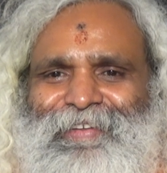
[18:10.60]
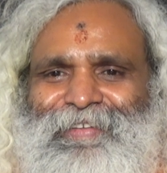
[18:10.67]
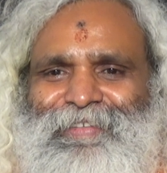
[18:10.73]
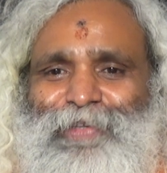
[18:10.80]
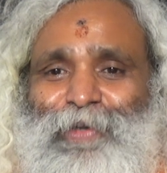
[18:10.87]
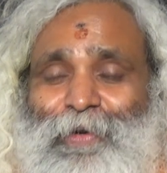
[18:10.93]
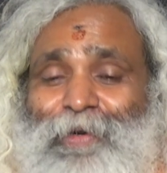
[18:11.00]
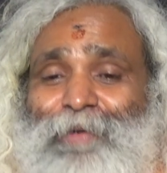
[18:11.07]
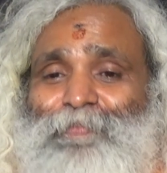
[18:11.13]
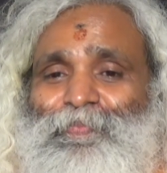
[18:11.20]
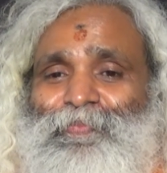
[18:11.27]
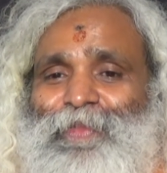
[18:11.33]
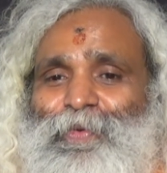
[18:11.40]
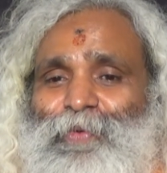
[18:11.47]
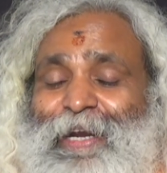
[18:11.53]
So,
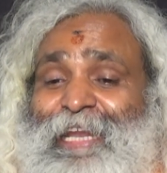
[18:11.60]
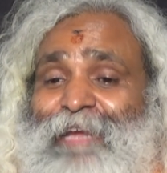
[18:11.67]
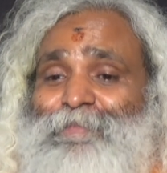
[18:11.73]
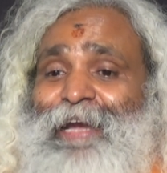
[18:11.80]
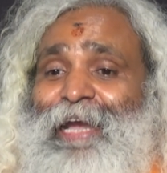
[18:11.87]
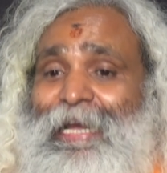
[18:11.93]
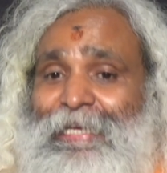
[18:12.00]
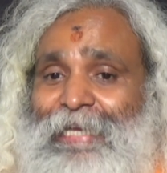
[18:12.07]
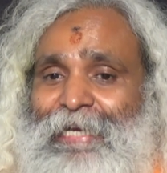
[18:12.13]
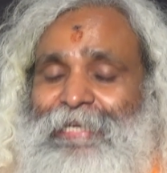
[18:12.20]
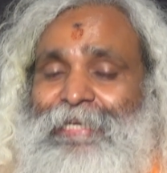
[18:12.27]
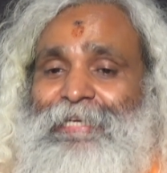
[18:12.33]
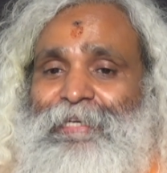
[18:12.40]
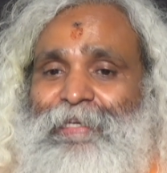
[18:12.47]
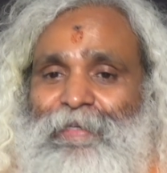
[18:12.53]
what I am
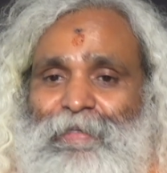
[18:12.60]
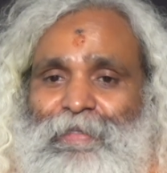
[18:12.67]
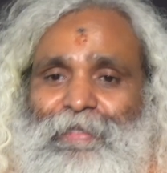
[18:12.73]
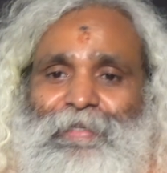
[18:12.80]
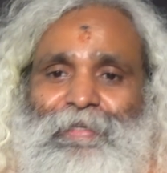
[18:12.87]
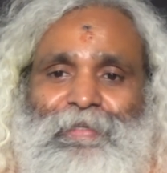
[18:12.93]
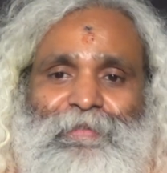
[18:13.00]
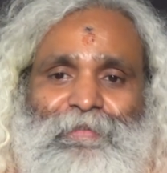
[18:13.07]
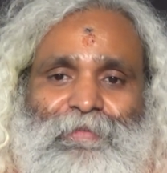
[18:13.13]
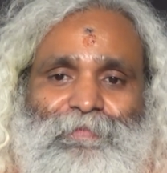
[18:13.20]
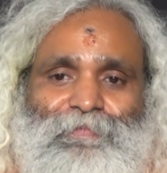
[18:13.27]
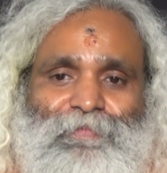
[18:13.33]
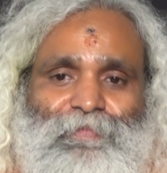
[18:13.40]
highlighting here is